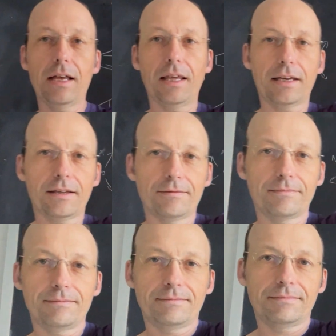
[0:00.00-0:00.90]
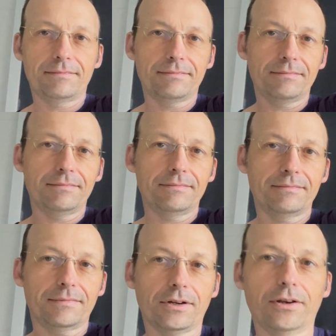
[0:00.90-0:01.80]
I like it.
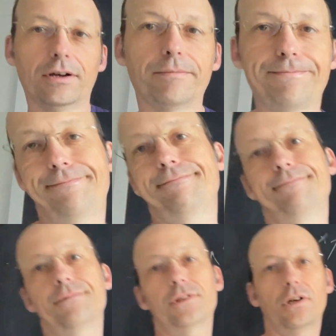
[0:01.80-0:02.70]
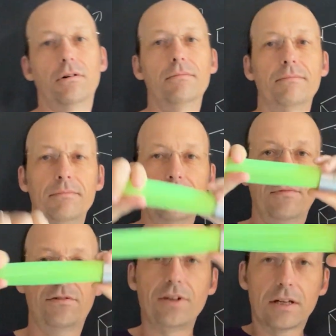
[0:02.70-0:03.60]
There you go. So,
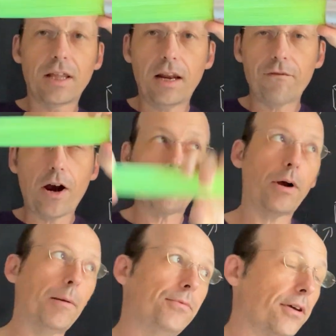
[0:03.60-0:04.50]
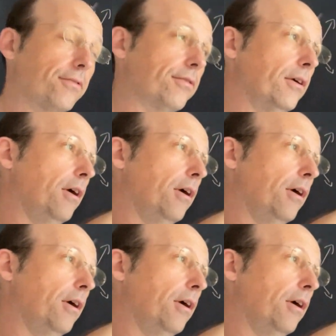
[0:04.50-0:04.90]
scintillating fiber optics.